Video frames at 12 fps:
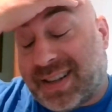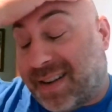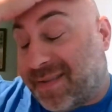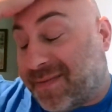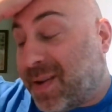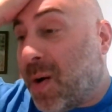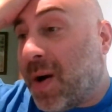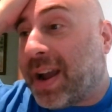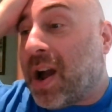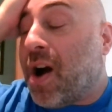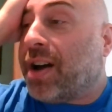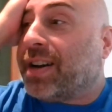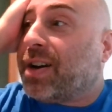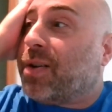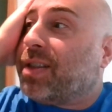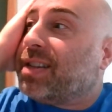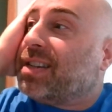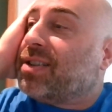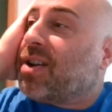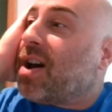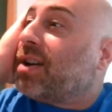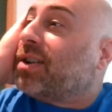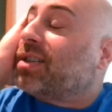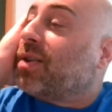of stuff going on. This is
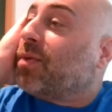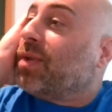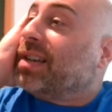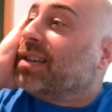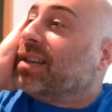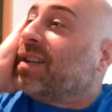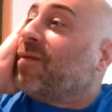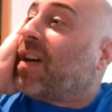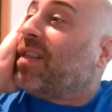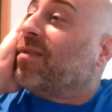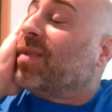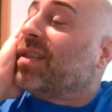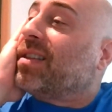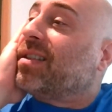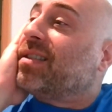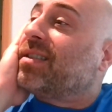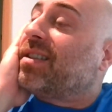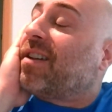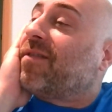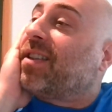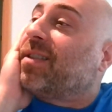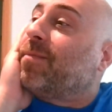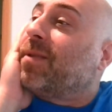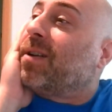not just a recent development. This is stuff
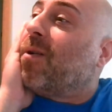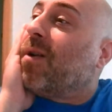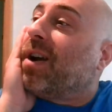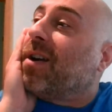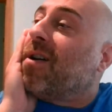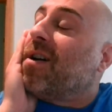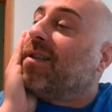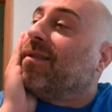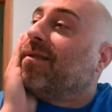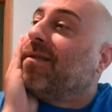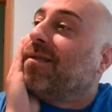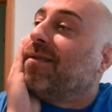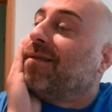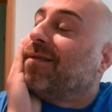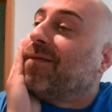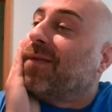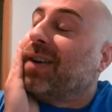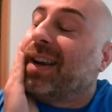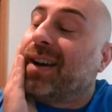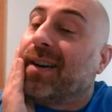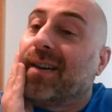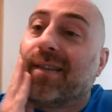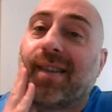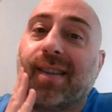that's been going on for
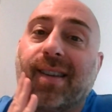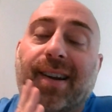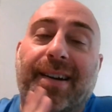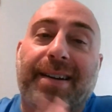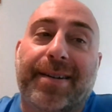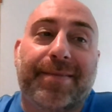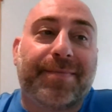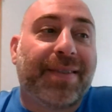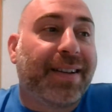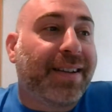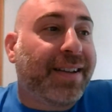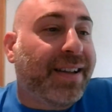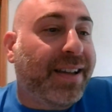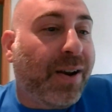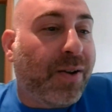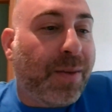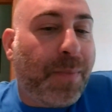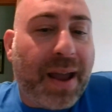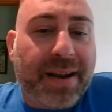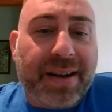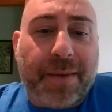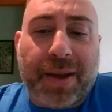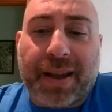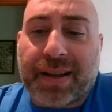years. The
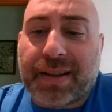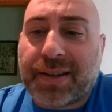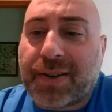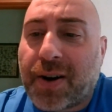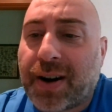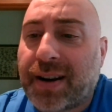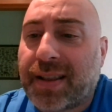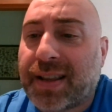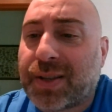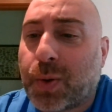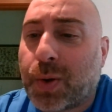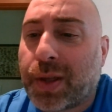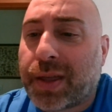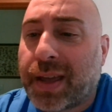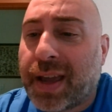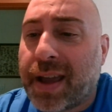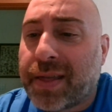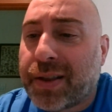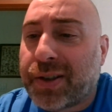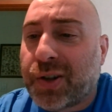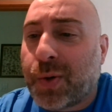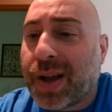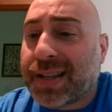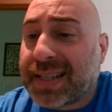pandemic started this whole thing, the
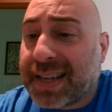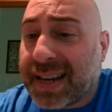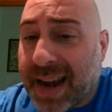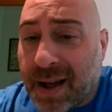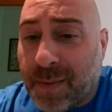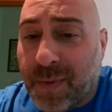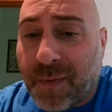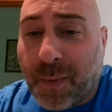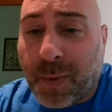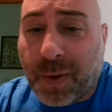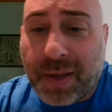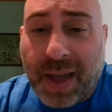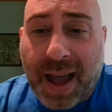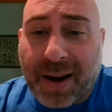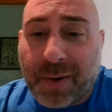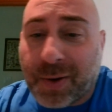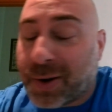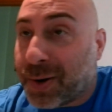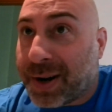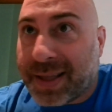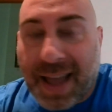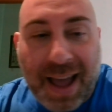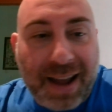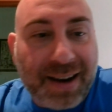Suez Canal before that or
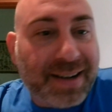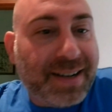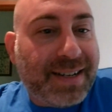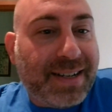during that,